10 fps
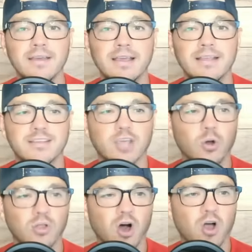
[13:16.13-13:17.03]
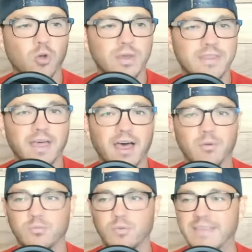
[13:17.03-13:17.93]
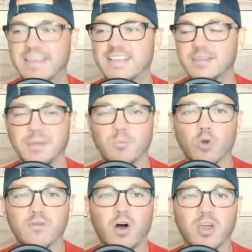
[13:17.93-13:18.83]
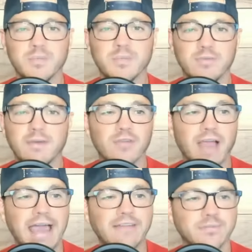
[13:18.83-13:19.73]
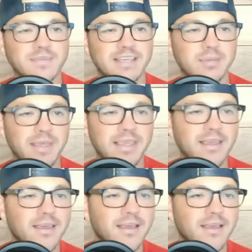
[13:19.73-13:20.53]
to go along with what I think is going to be more volume than you've ever had from TB.